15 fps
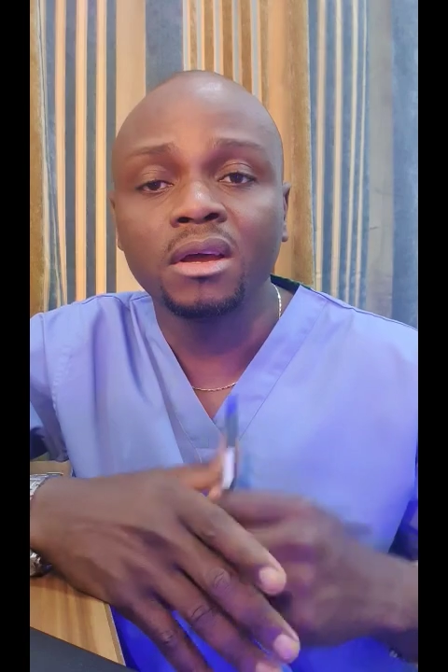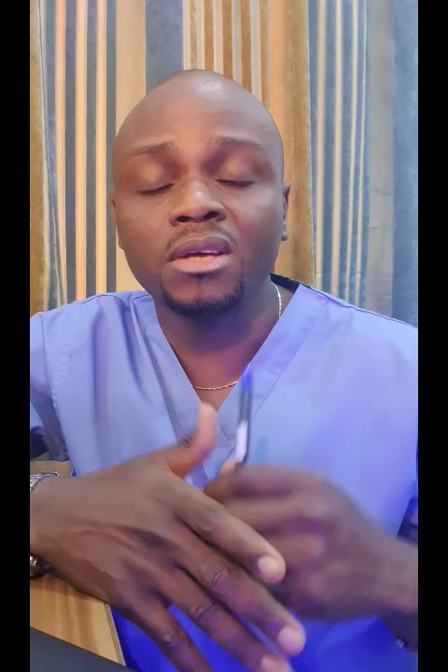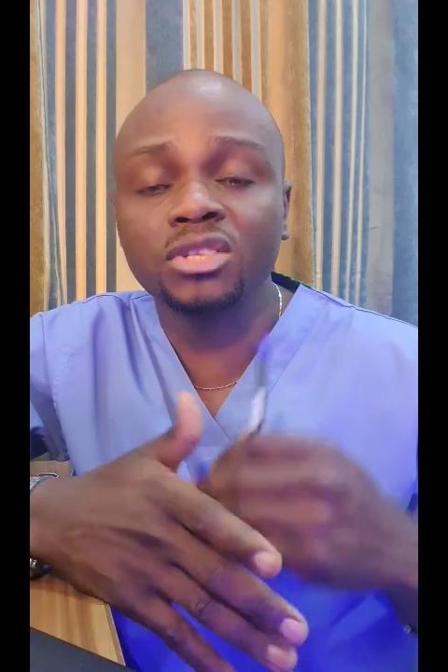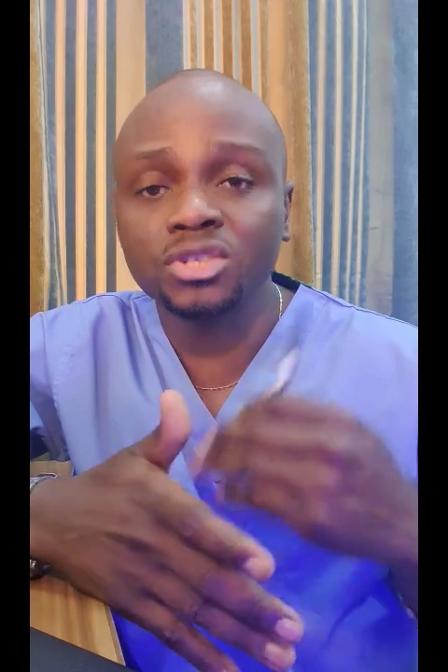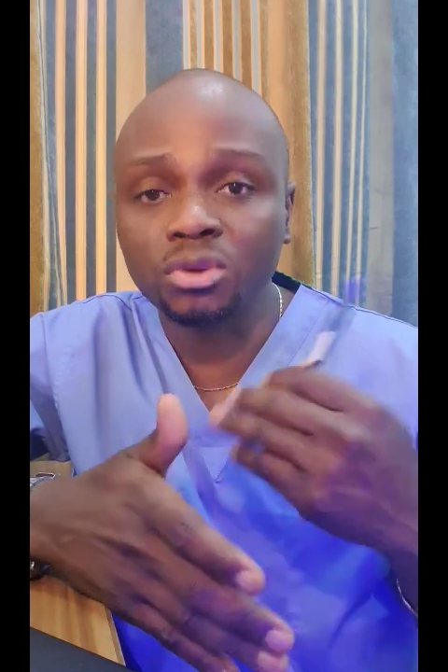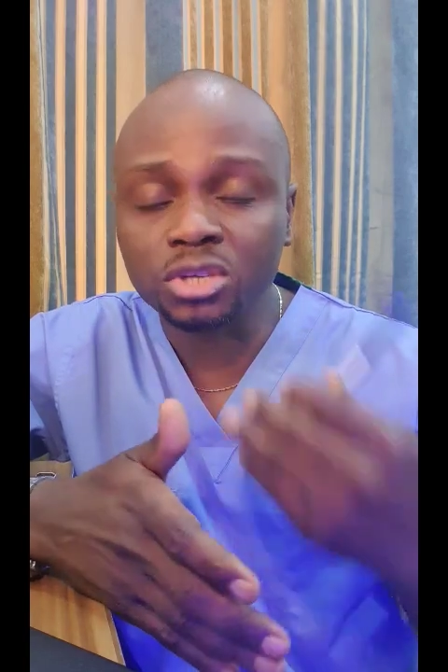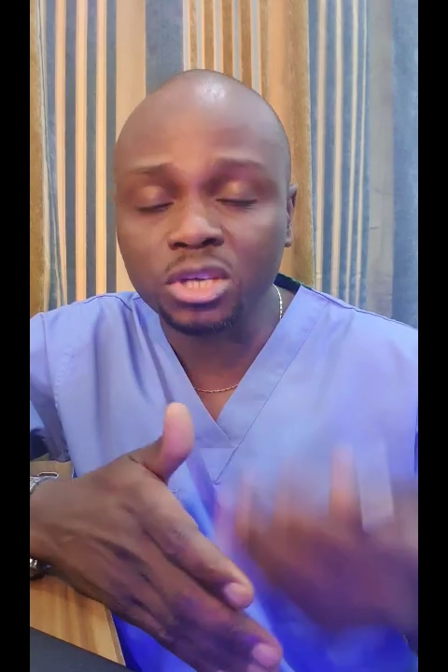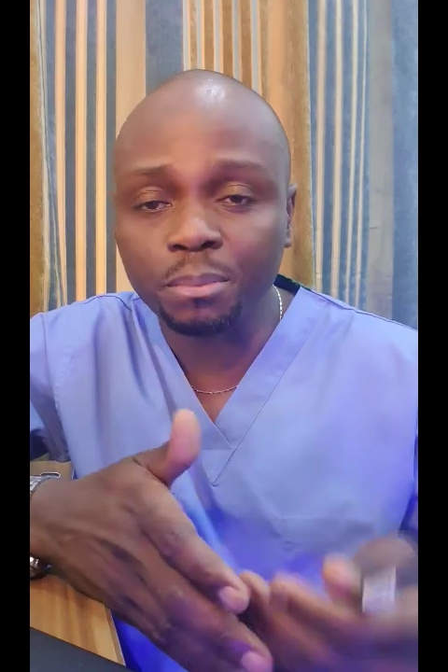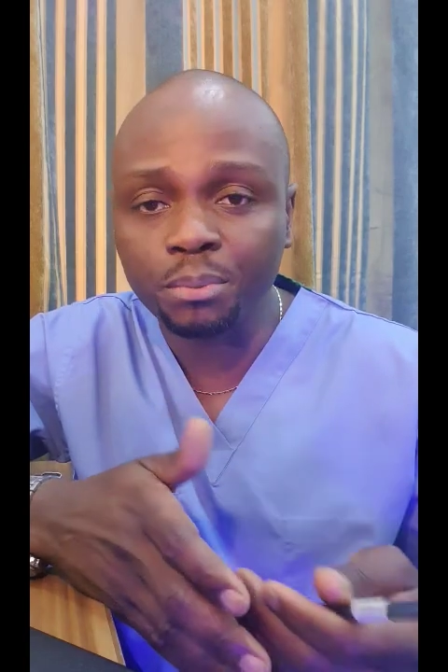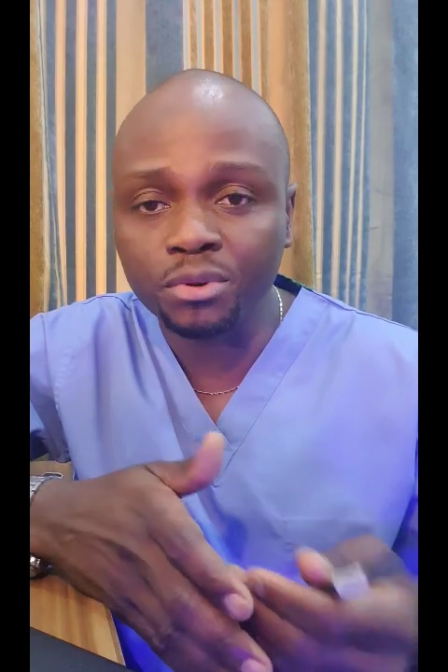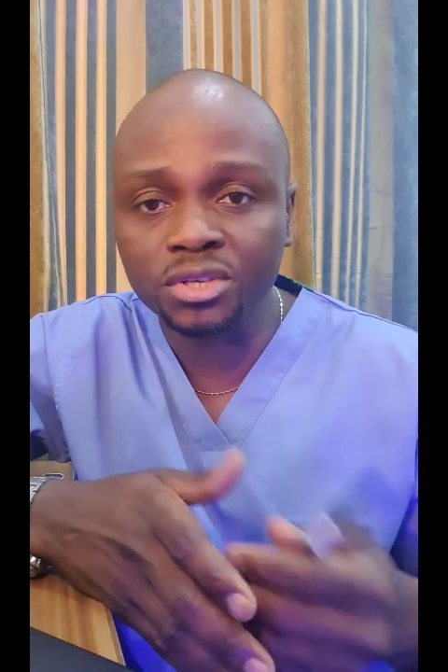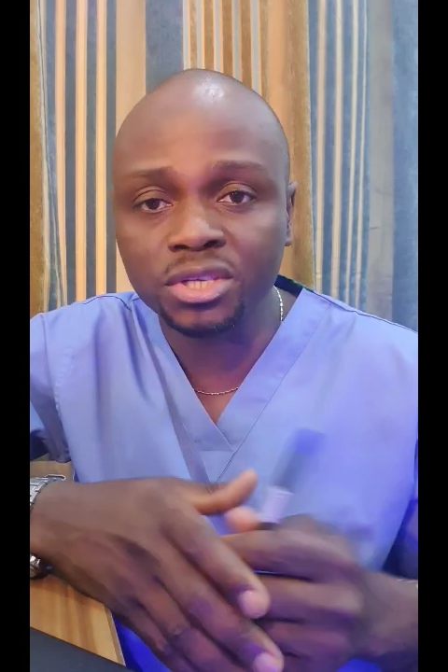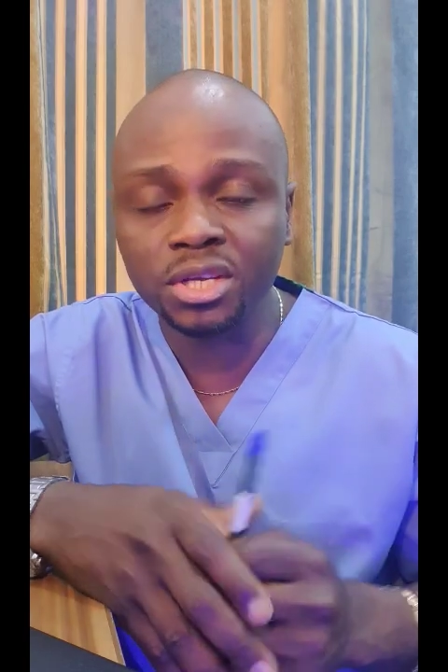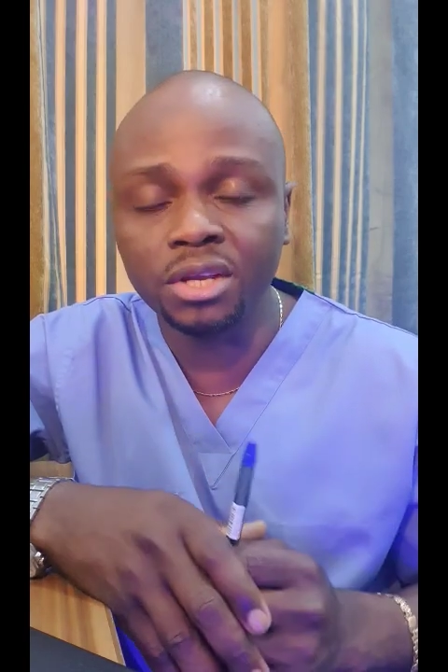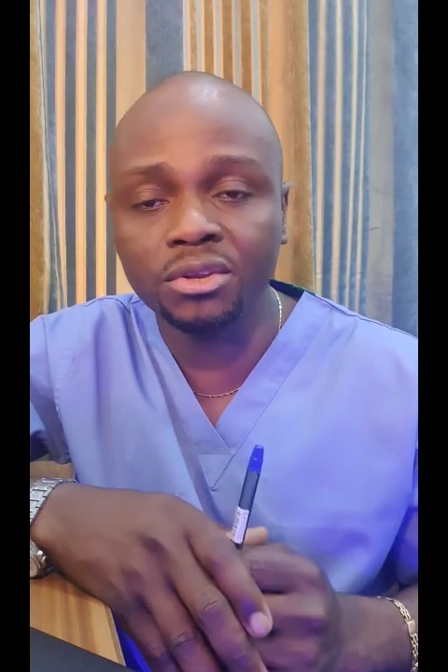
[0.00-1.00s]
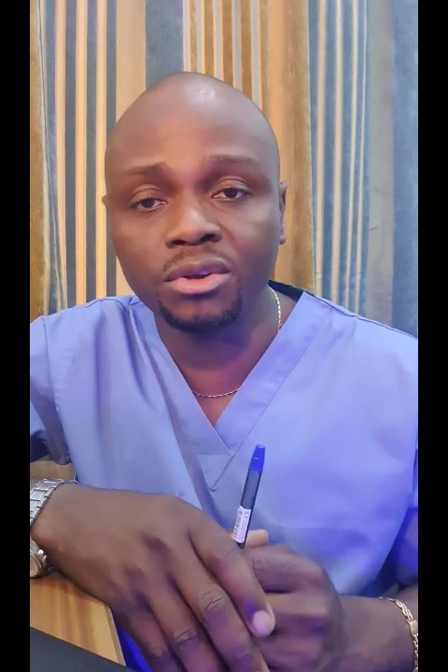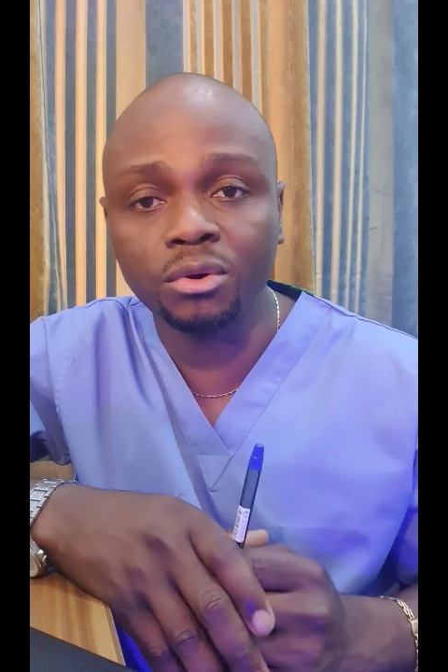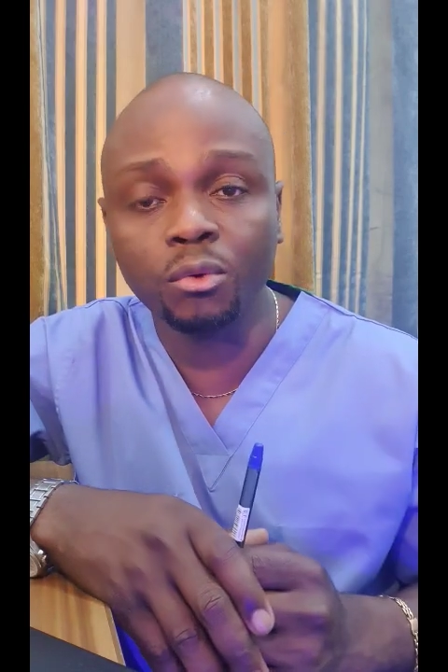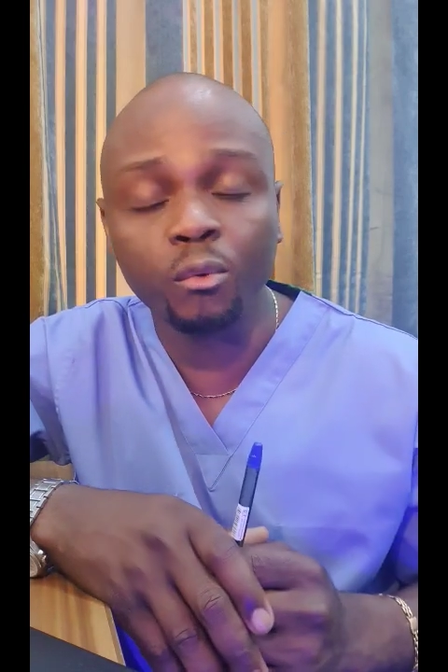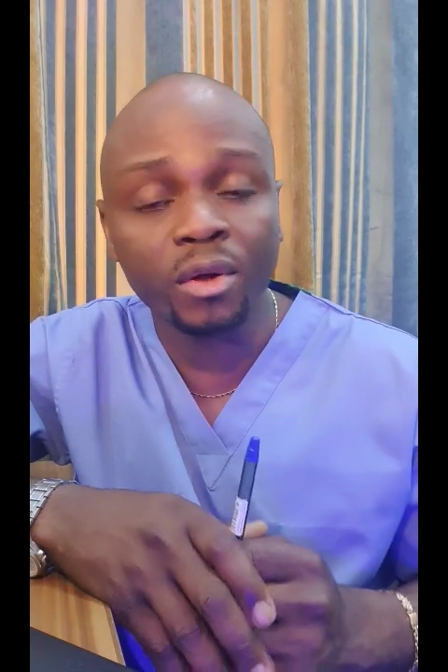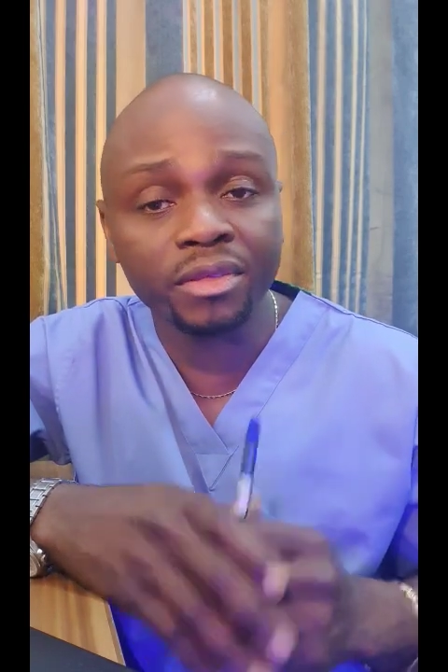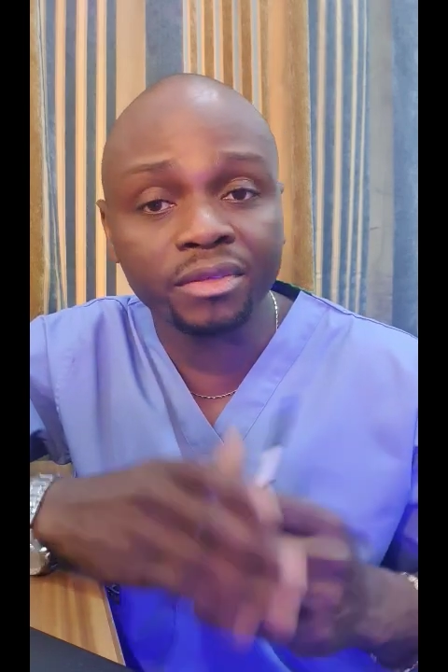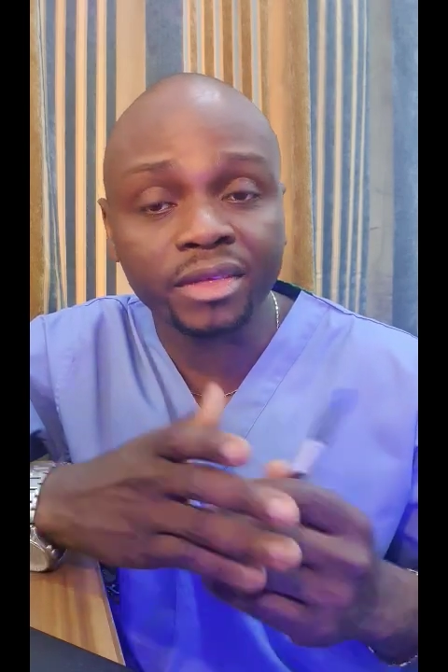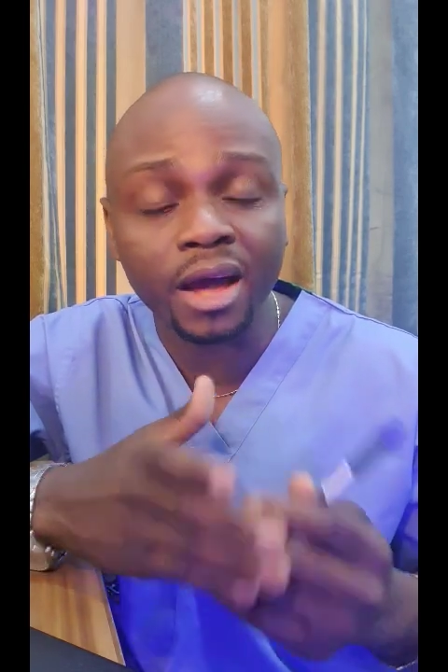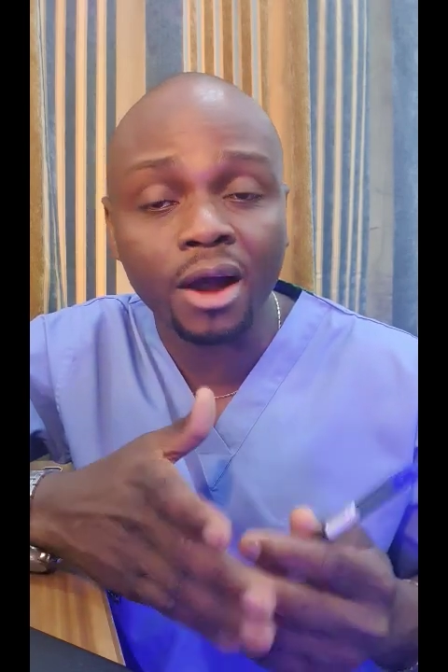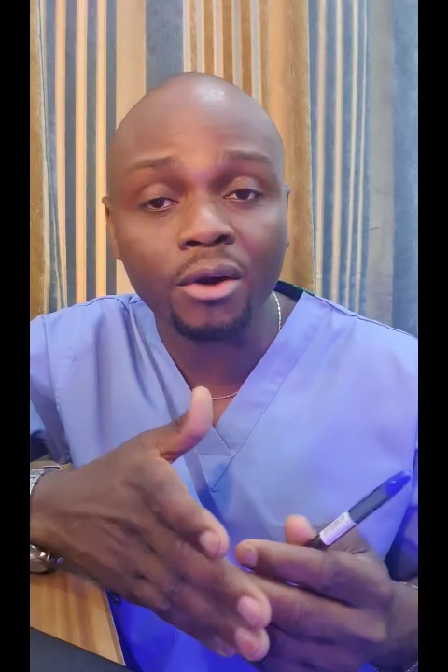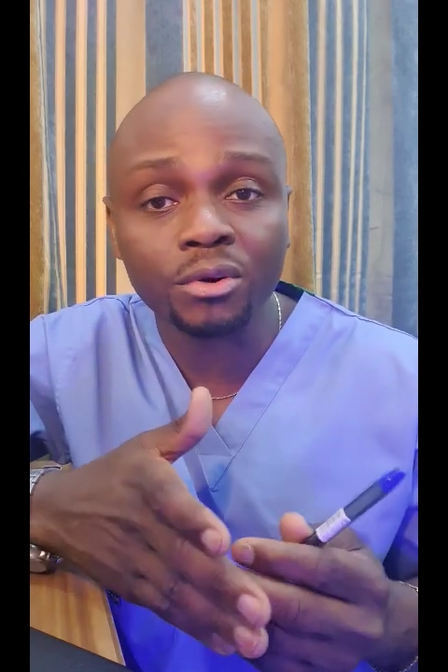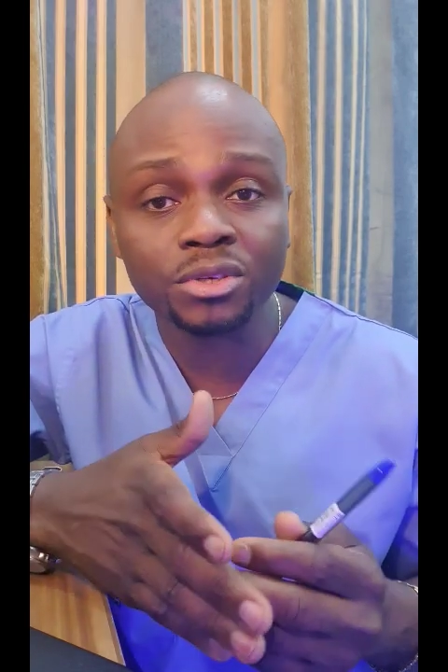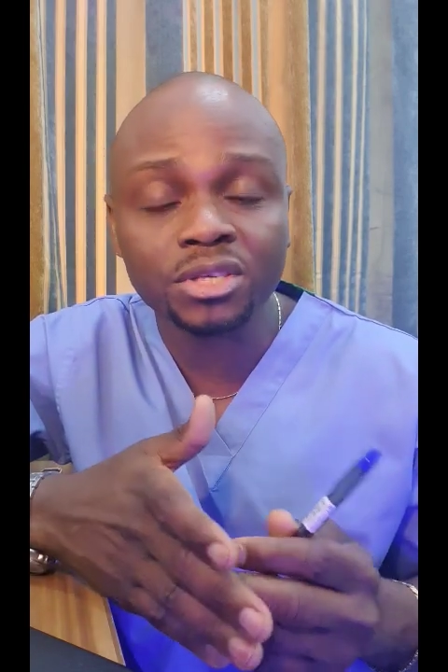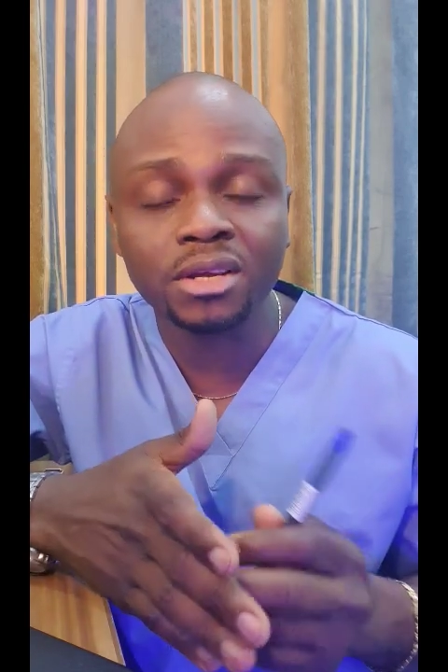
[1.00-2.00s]
such a procedure
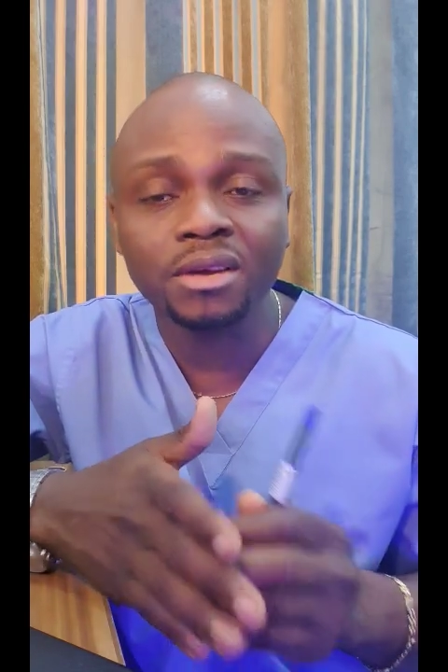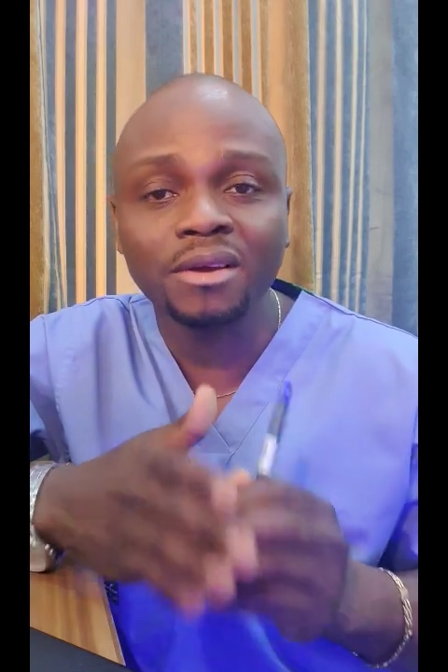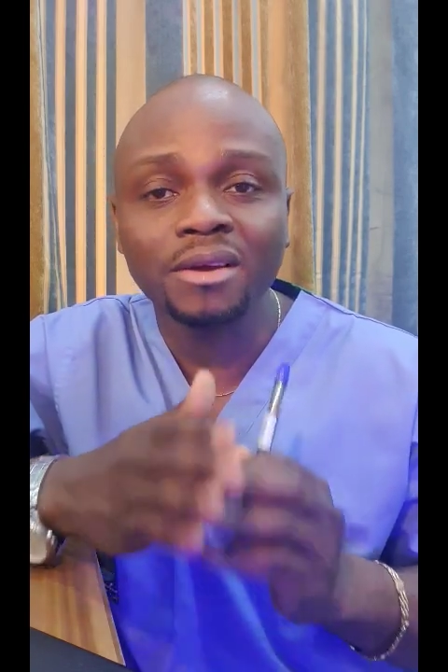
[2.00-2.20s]
without